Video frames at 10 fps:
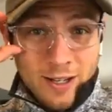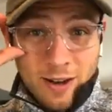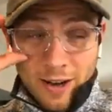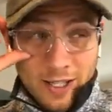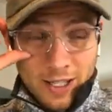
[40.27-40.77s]

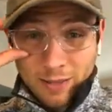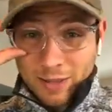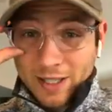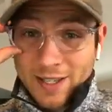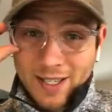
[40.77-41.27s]
Honestly, some
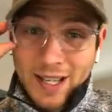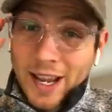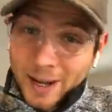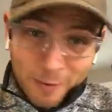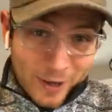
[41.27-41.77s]

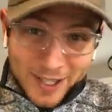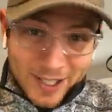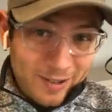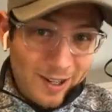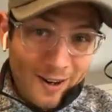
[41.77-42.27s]
insane weeks
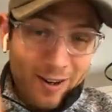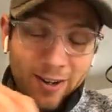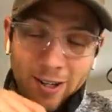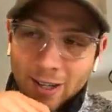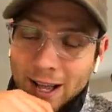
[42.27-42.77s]
out there
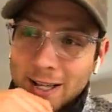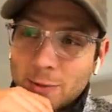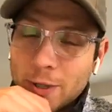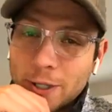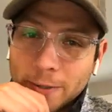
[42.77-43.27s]
last
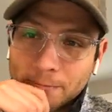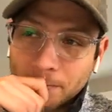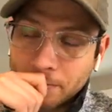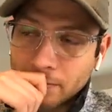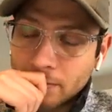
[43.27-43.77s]
week.
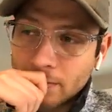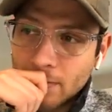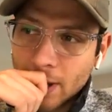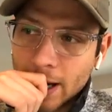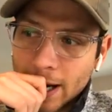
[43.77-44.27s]

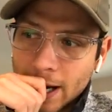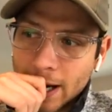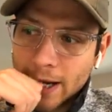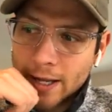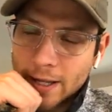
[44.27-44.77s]

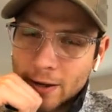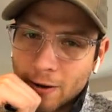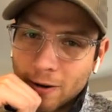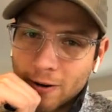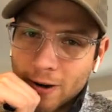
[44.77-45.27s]
And then
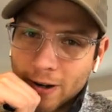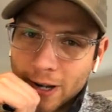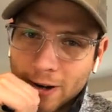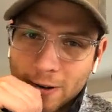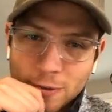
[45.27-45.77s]
our
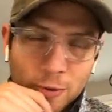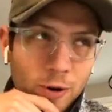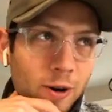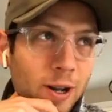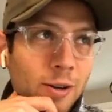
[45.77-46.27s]

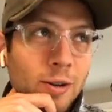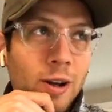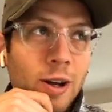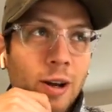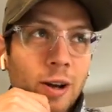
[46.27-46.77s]
Entrepreneur and
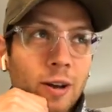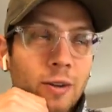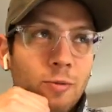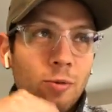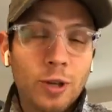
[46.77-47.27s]

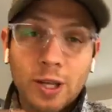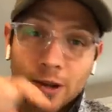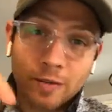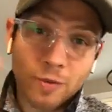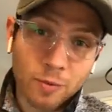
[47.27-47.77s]
Rookie
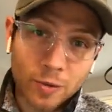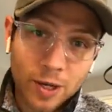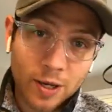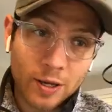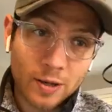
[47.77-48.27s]
of the
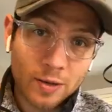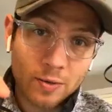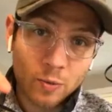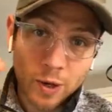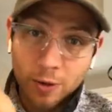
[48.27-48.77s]
Week
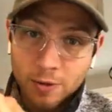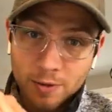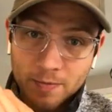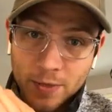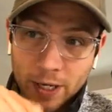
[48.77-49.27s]
winners
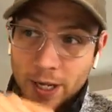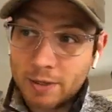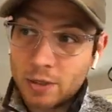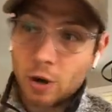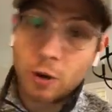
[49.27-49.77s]
today.
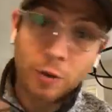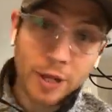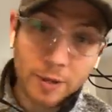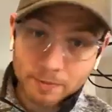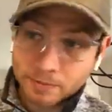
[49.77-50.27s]
So our
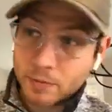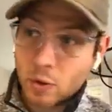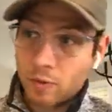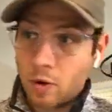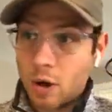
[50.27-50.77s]
theme
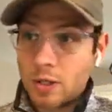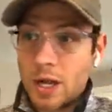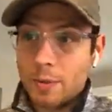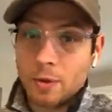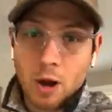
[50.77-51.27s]
overall,
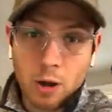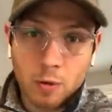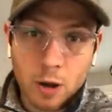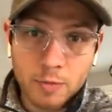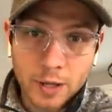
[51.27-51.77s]
top of the rock
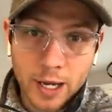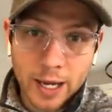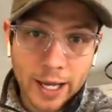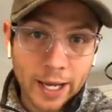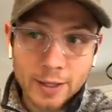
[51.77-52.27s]
wall, you got to
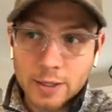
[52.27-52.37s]
hit it.